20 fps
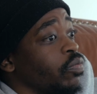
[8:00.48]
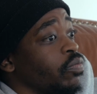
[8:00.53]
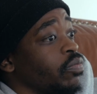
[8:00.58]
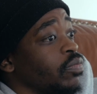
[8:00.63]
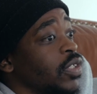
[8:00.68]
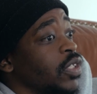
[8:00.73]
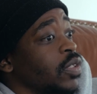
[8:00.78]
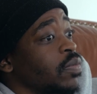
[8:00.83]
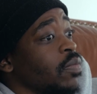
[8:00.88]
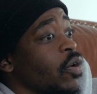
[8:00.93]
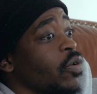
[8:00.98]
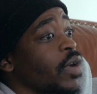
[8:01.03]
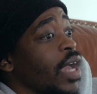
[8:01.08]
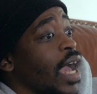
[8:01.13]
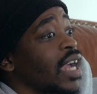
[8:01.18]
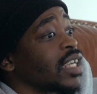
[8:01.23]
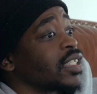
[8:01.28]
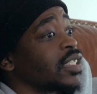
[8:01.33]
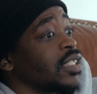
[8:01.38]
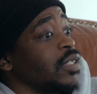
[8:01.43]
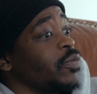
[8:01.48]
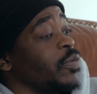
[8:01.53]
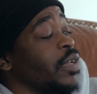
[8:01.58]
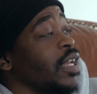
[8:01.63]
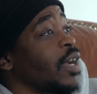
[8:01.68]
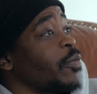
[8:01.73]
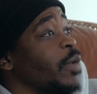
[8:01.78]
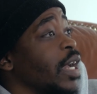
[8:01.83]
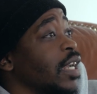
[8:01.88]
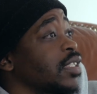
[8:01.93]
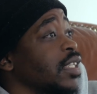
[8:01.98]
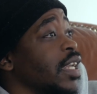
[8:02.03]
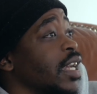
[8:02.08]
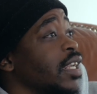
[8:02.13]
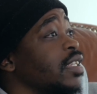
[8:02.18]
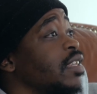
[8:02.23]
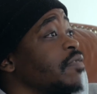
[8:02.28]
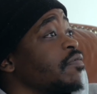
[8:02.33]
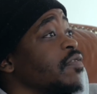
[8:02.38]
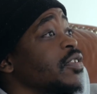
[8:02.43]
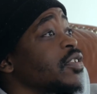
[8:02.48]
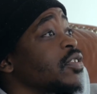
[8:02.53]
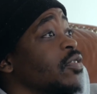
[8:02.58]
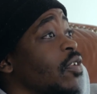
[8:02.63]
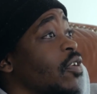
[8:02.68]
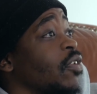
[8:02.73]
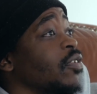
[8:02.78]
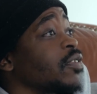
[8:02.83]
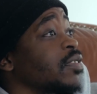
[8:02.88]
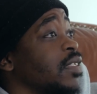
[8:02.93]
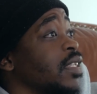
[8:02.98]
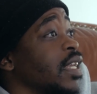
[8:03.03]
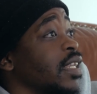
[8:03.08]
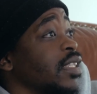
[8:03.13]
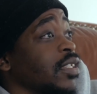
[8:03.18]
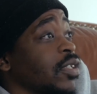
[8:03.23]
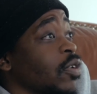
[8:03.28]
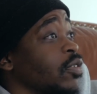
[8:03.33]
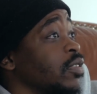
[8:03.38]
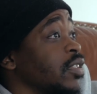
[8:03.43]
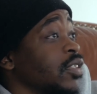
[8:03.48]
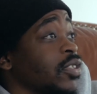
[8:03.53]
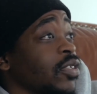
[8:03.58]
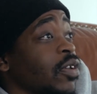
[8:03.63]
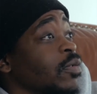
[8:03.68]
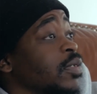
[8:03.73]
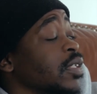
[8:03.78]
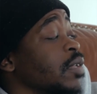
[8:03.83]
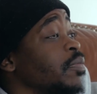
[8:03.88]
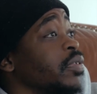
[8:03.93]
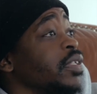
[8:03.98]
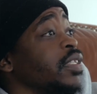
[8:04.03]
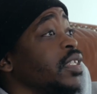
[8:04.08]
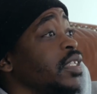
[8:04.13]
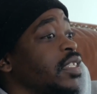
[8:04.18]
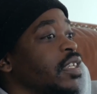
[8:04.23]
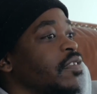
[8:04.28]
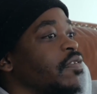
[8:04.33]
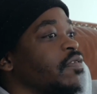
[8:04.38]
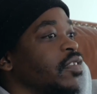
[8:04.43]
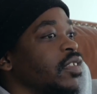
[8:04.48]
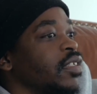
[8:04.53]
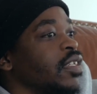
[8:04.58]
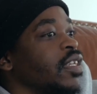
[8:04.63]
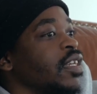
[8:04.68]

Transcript: Smoke actually, we actually had a different song to that. The song's completely different.